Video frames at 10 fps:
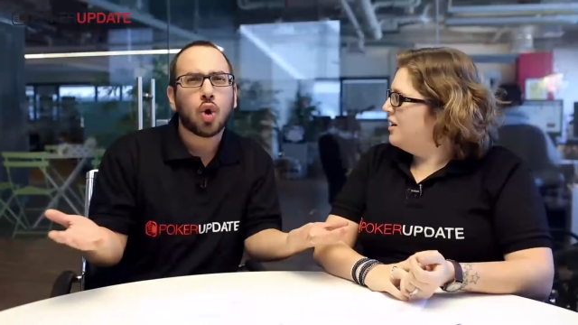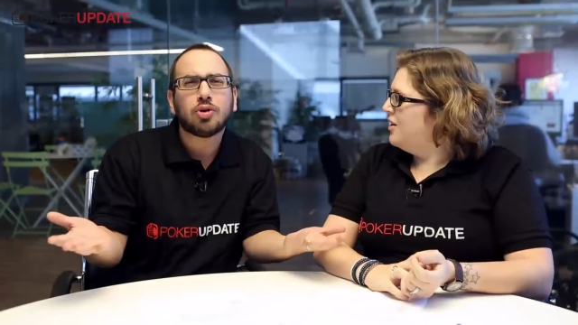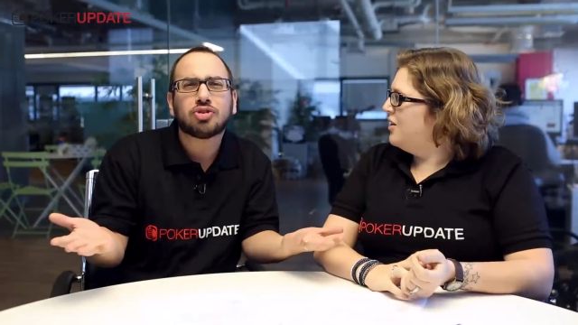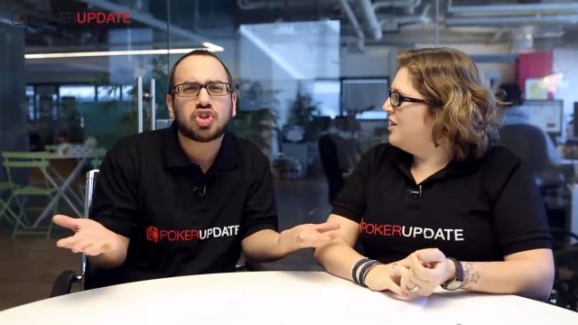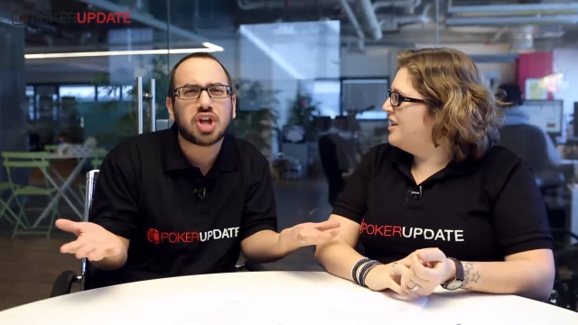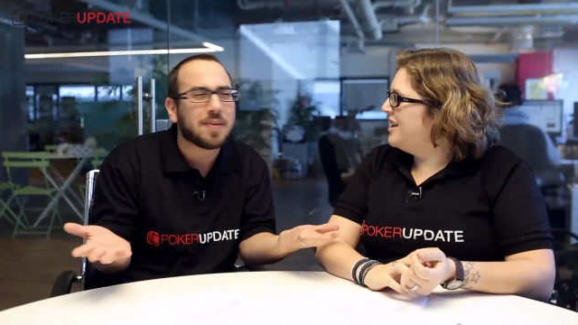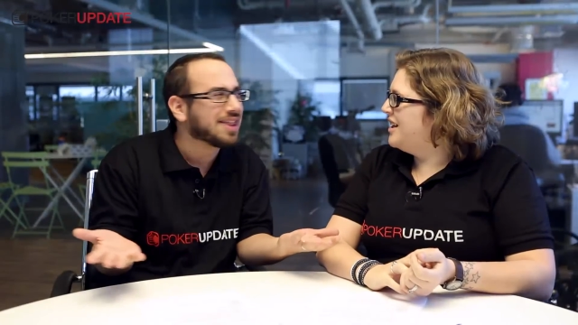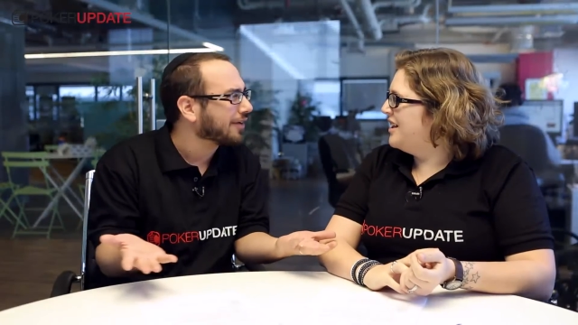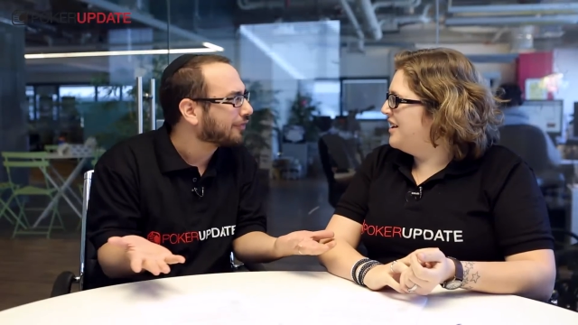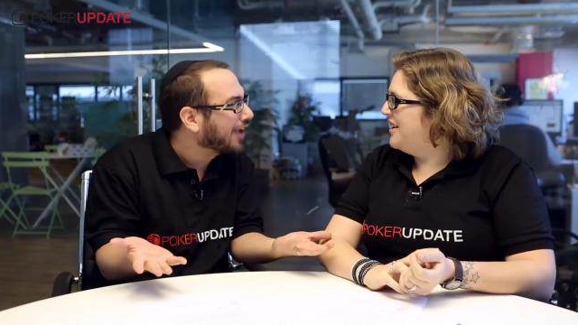Speaker 1: Who's Shimmy
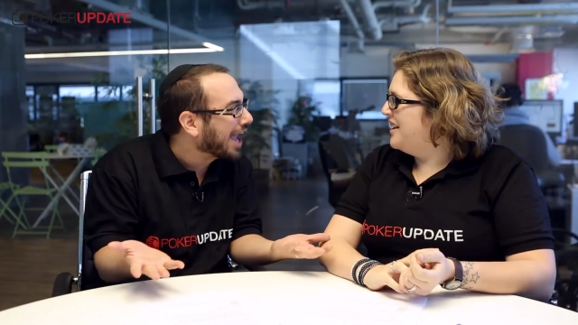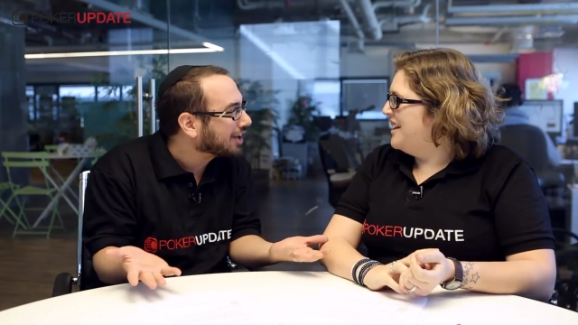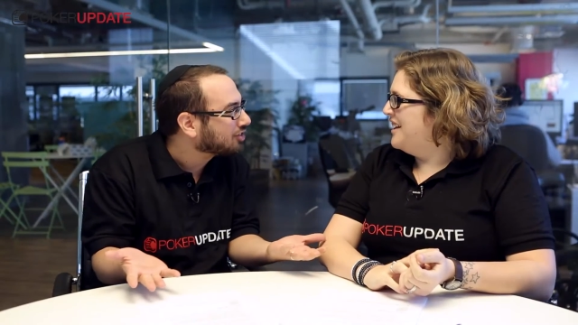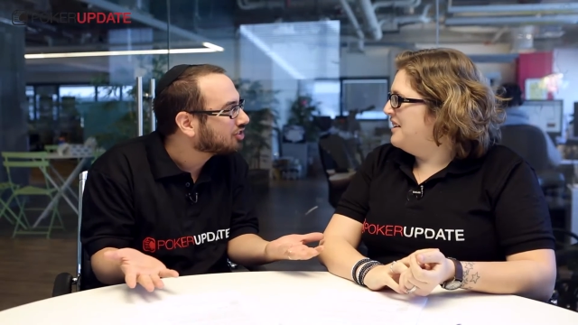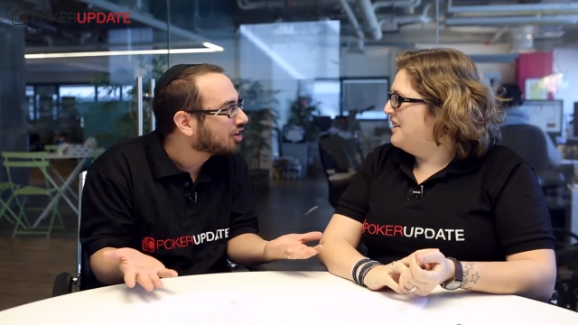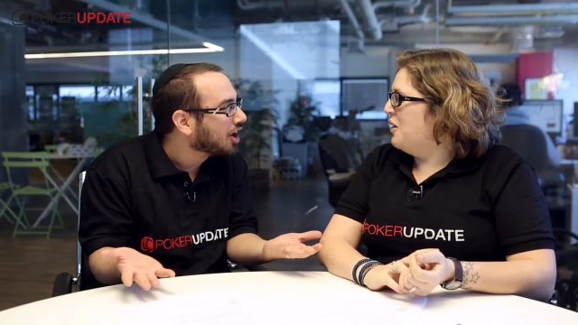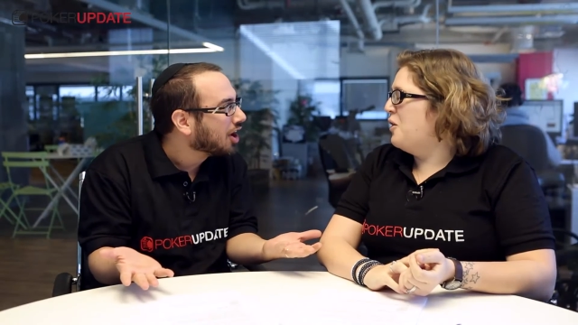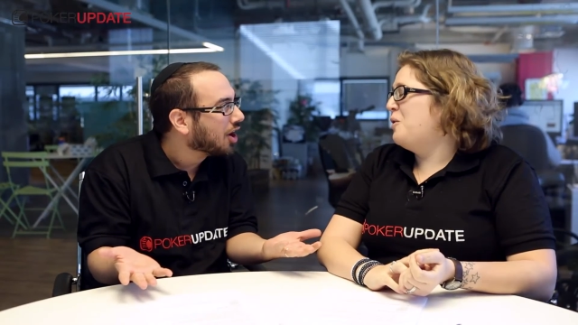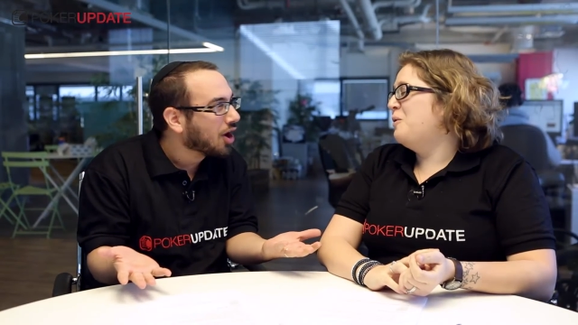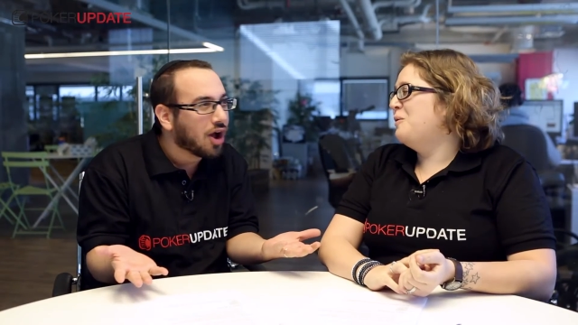the Fish?
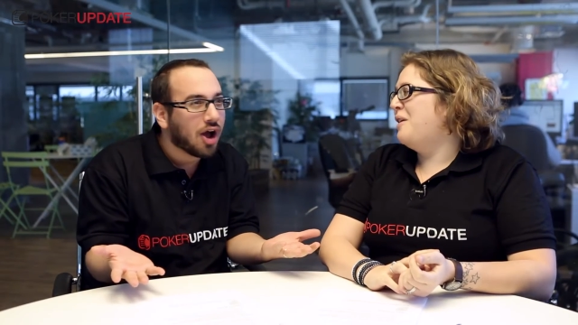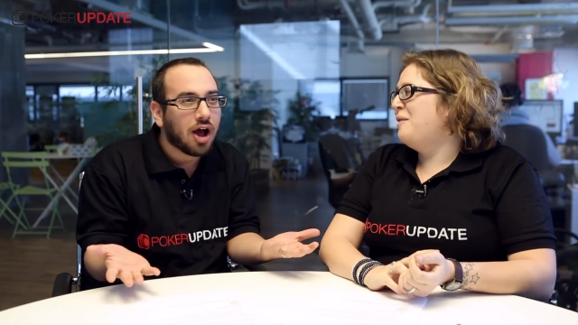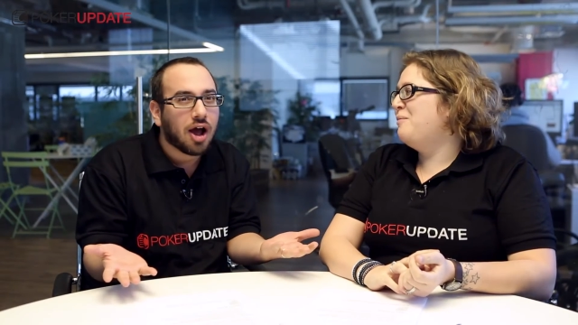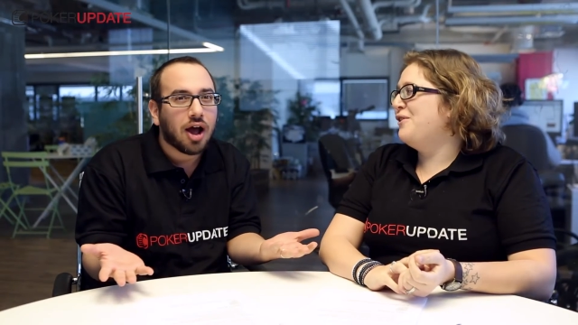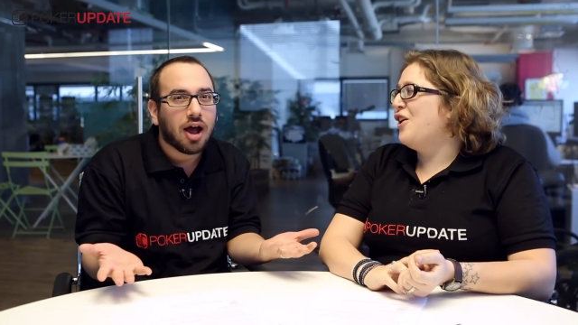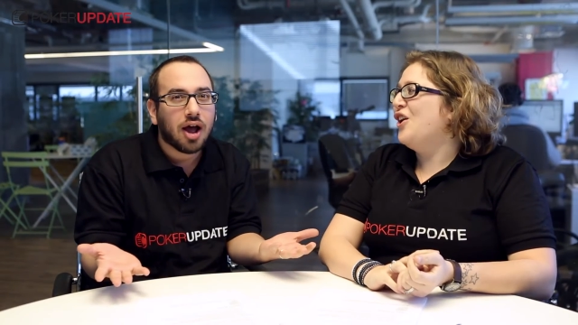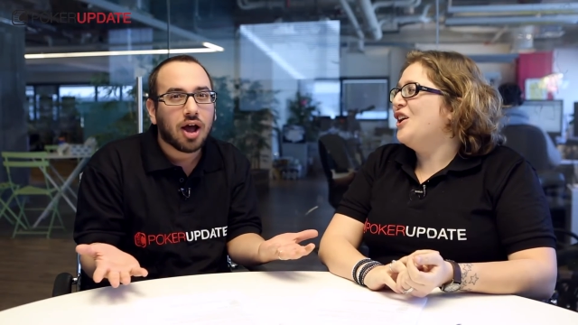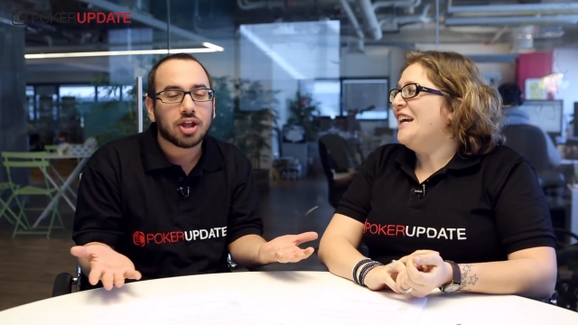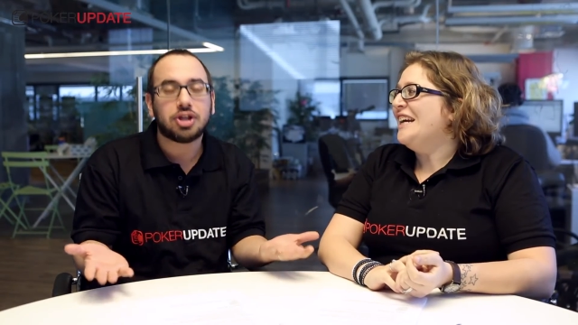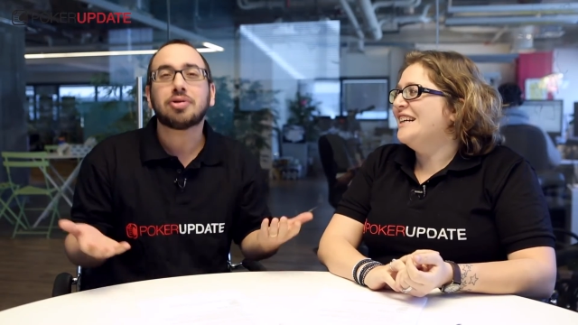
Speaker 2: Oh, I'm
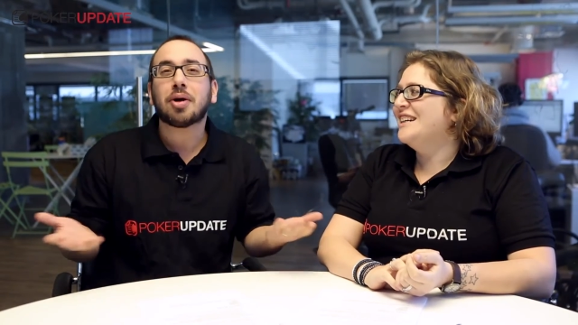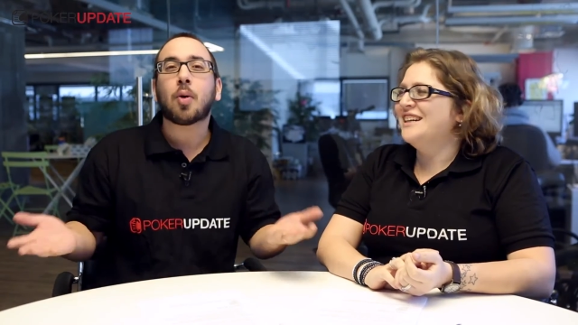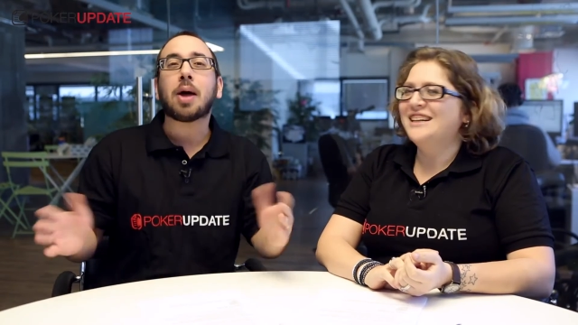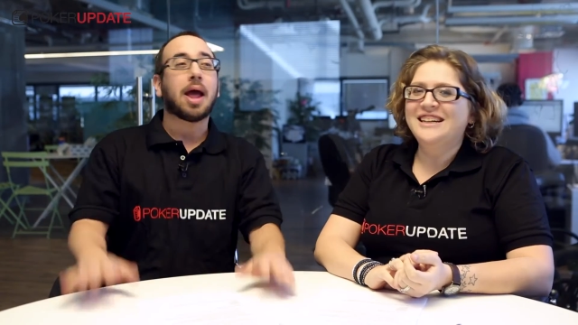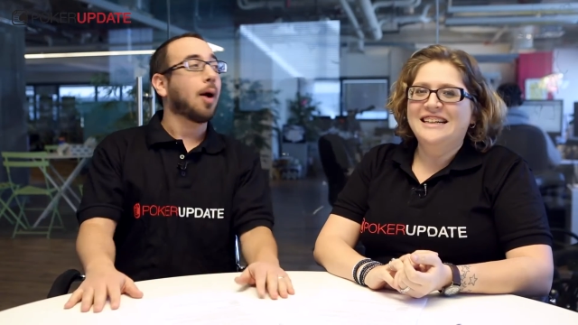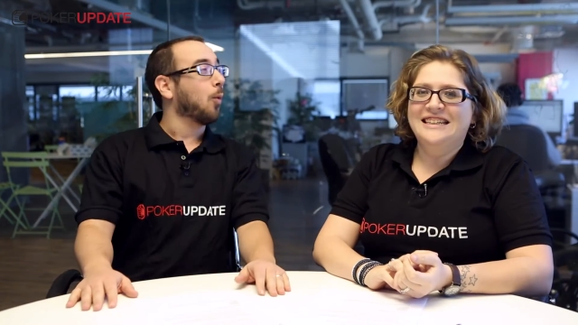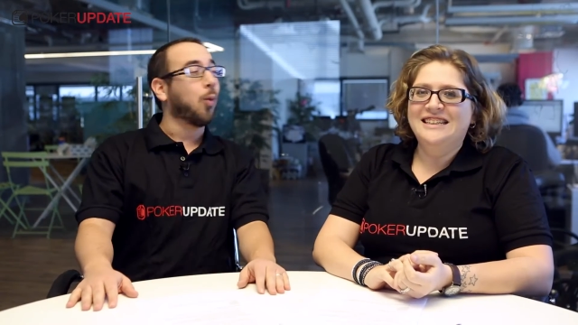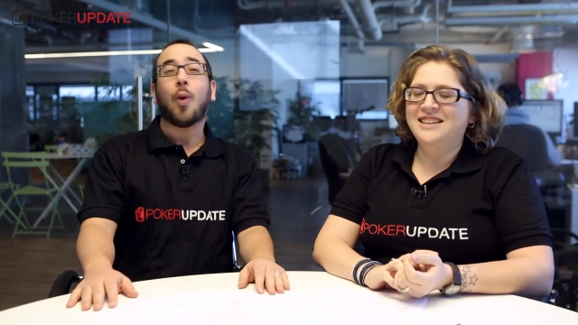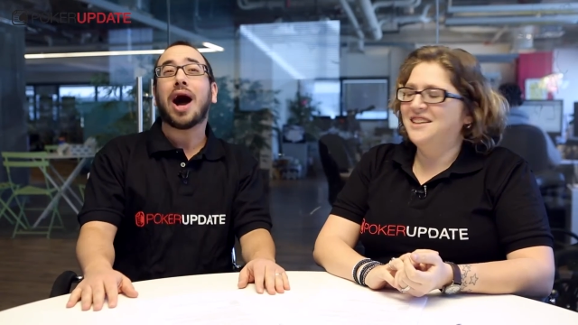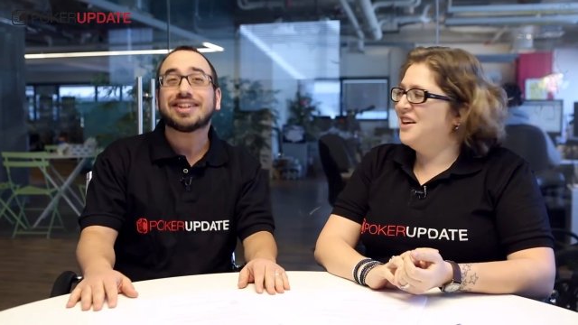sorry.
Speaker 1: You know what?
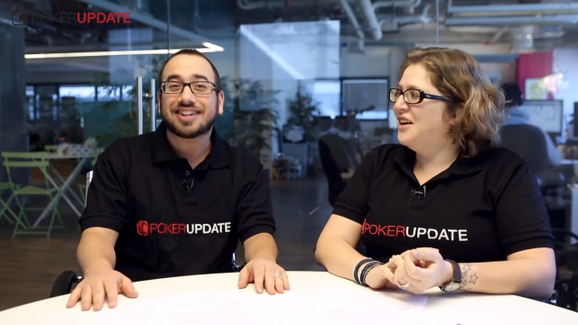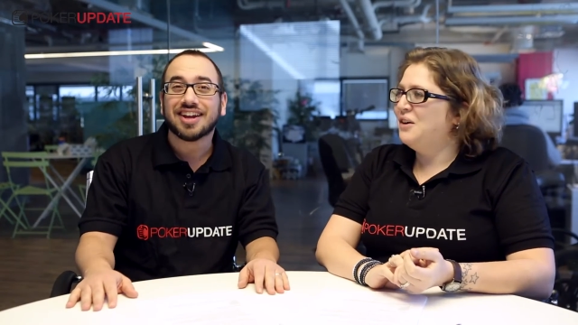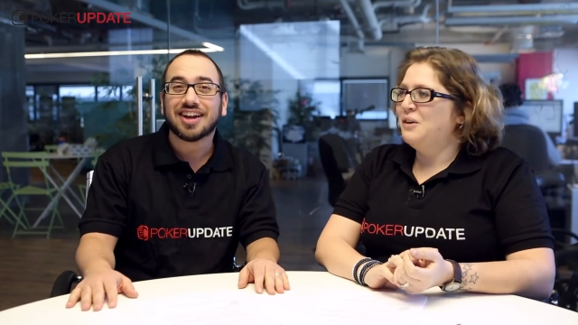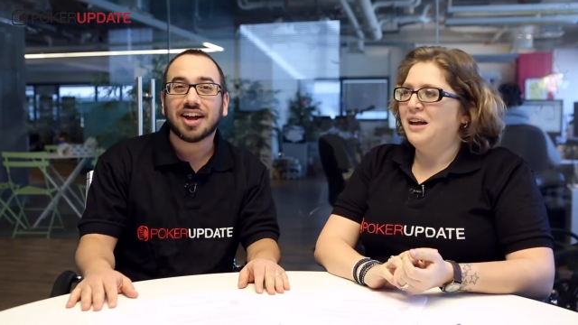What?